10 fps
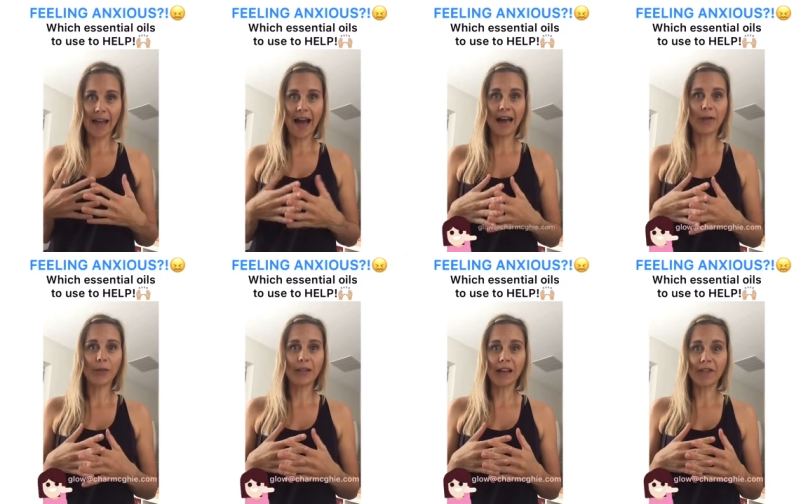I
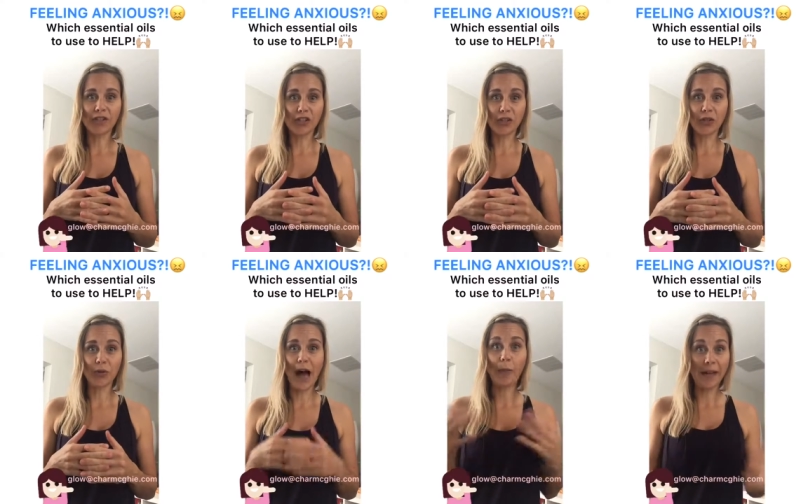would love to
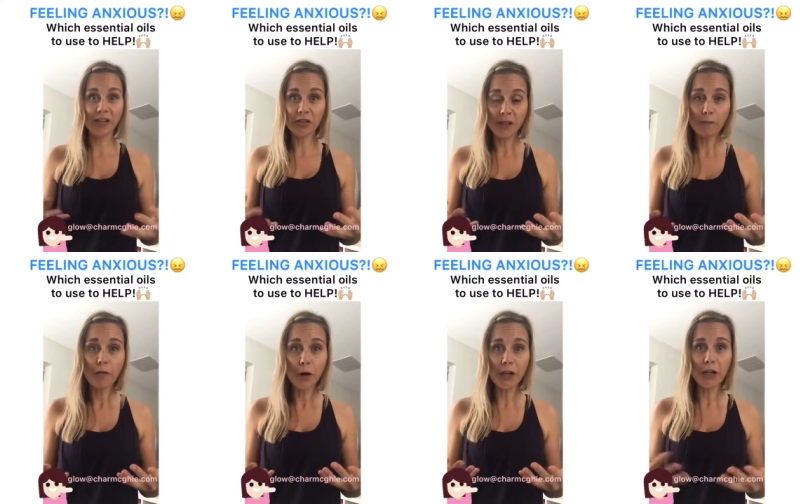help answer them
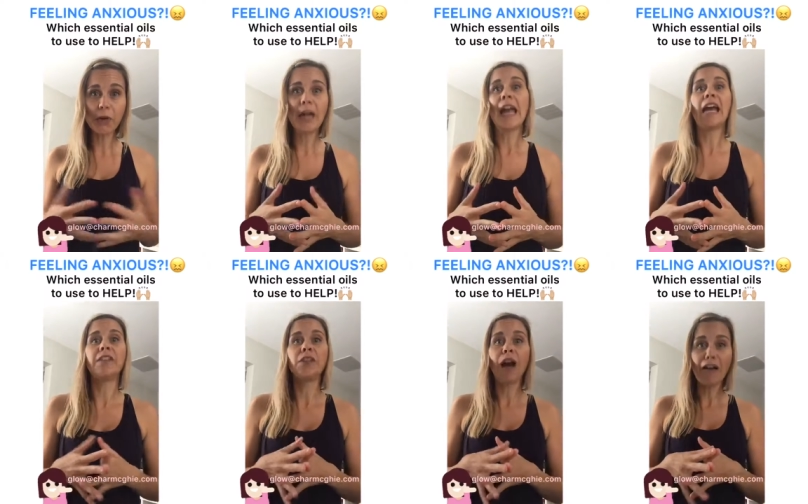for you. And
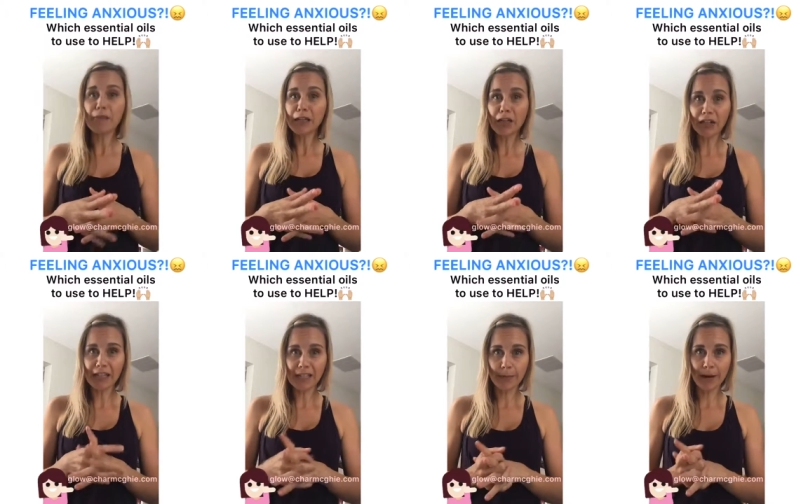if you have been
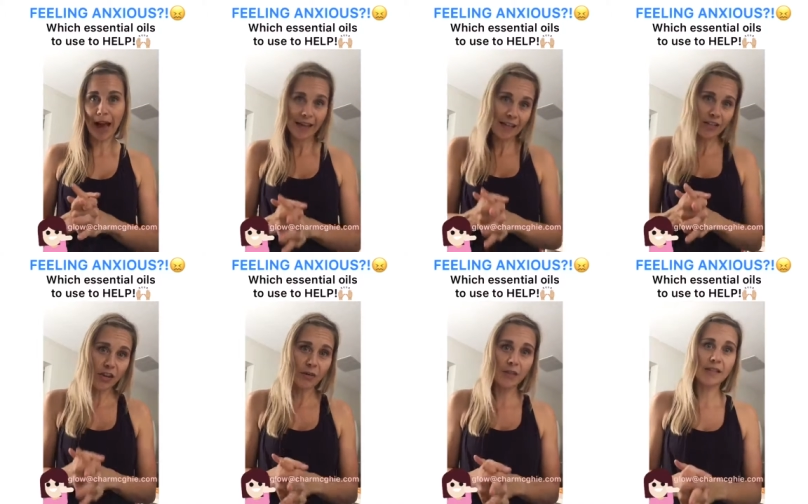curious about how to get
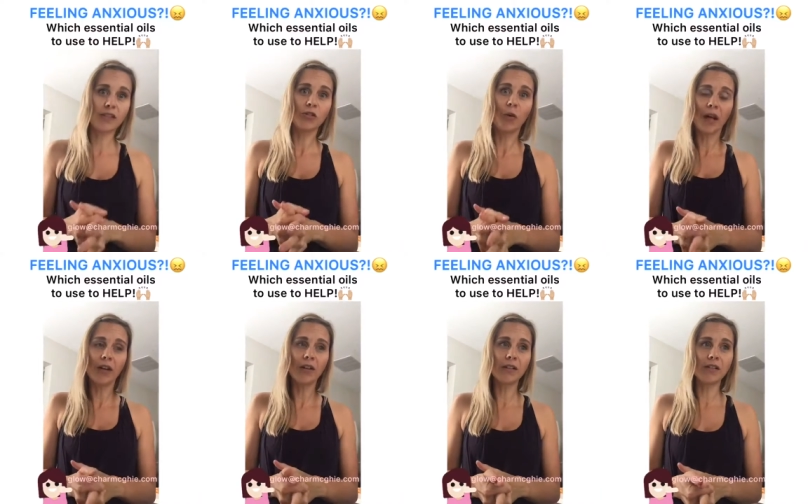started with essential
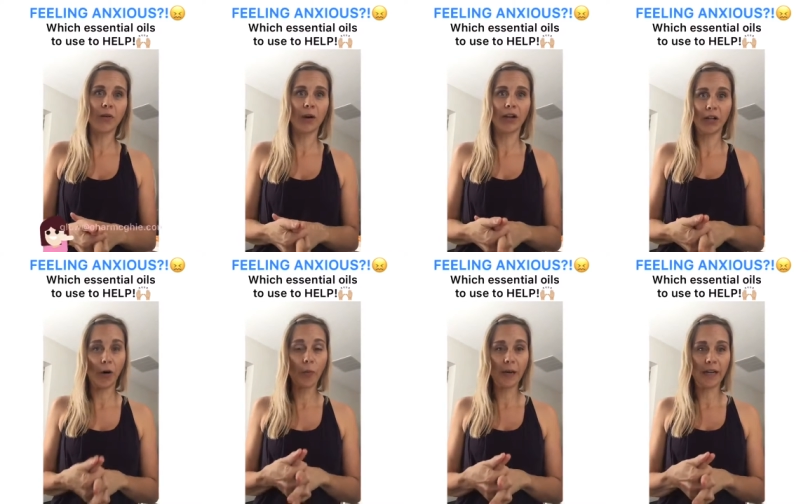oils, or, you know,
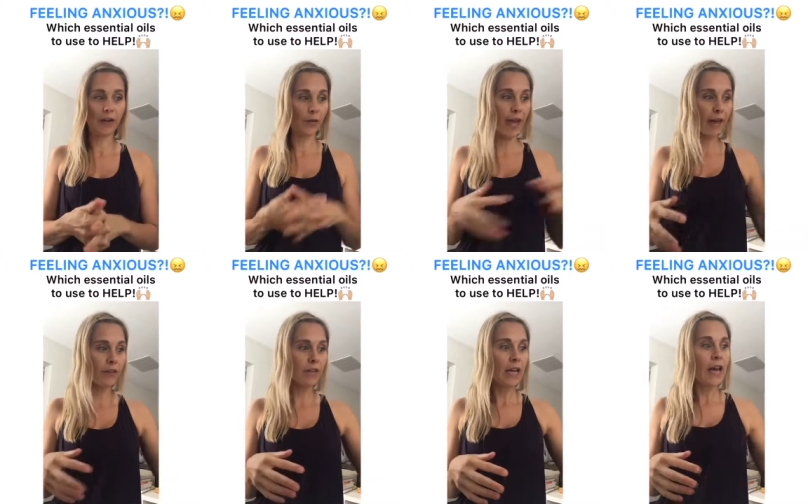open an
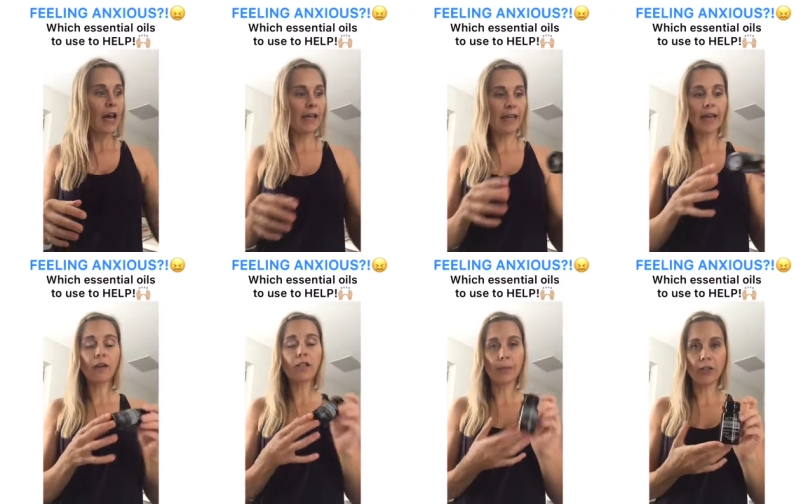account, an
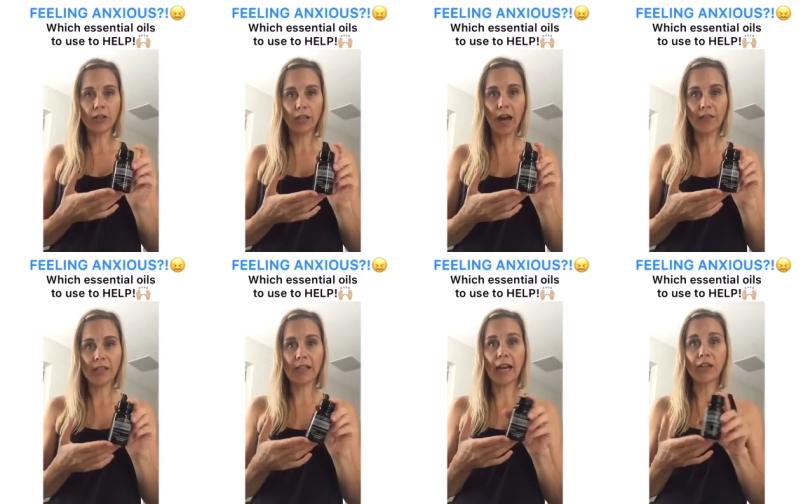account, especially,
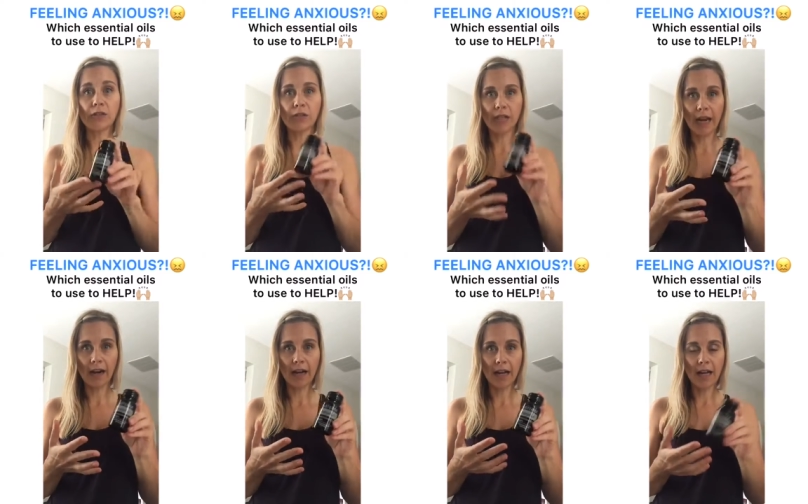obviously I use doTERRA.